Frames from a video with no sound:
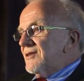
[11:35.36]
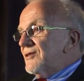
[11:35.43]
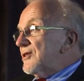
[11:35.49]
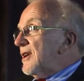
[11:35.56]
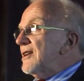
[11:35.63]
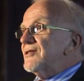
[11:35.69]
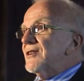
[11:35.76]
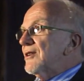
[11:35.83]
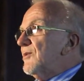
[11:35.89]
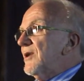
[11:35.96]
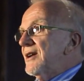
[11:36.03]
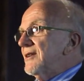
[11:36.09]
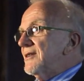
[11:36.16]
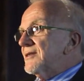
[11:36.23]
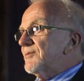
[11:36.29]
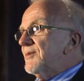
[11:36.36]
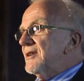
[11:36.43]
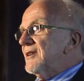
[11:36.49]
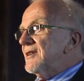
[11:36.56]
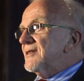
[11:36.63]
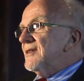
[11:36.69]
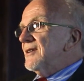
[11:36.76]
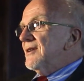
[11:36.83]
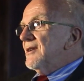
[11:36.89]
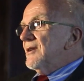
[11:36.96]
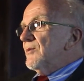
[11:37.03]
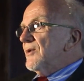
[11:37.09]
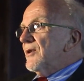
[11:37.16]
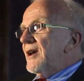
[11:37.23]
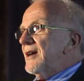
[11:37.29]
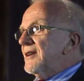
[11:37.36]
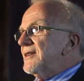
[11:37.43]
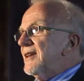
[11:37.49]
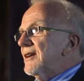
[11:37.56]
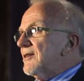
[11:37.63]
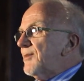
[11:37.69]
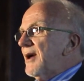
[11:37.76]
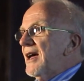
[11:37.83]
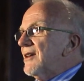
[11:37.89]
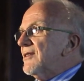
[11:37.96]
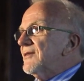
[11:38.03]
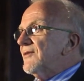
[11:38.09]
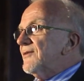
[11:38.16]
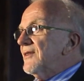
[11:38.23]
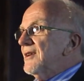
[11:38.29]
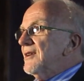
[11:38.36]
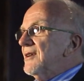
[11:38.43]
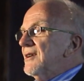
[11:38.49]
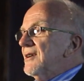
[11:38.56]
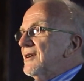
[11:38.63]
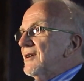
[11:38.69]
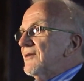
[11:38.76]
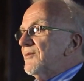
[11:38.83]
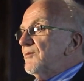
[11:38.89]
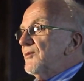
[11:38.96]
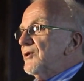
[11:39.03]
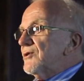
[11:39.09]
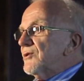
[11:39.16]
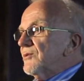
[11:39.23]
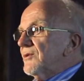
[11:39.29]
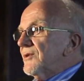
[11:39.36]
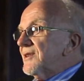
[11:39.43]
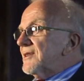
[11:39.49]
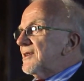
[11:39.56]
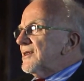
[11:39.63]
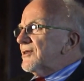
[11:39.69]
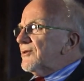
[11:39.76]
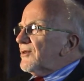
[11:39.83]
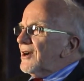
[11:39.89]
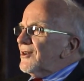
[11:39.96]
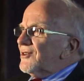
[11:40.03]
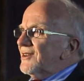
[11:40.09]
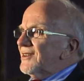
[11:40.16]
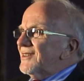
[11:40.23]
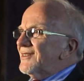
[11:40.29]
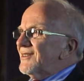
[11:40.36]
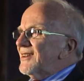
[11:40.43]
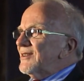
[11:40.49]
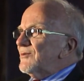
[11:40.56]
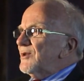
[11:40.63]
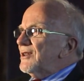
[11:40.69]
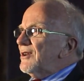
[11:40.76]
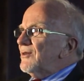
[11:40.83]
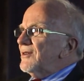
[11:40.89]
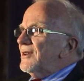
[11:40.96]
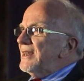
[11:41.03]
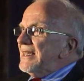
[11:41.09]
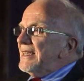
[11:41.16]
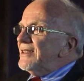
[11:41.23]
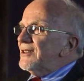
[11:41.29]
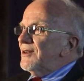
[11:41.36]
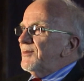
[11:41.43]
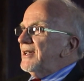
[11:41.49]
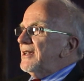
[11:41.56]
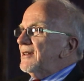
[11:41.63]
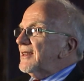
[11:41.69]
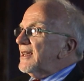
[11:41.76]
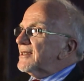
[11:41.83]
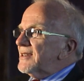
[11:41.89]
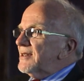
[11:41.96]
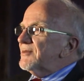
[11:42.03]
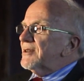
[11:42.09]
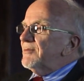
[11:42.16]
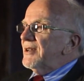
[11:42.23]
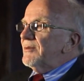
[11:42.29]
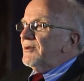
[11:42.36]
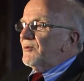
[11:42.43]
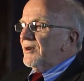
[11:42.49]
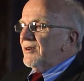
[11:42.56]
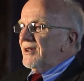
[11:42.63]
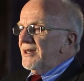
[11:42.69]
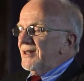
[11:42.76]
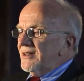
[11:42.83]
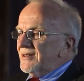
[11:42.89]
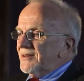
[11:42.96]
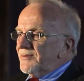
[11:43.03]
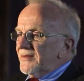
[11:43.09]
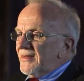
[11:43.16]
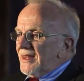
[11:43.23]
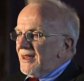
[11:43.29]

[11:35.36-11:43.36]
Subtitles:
change our ways, because we're headed down a path of mutual destruction, and we don't need to be, and that seems to be where he is.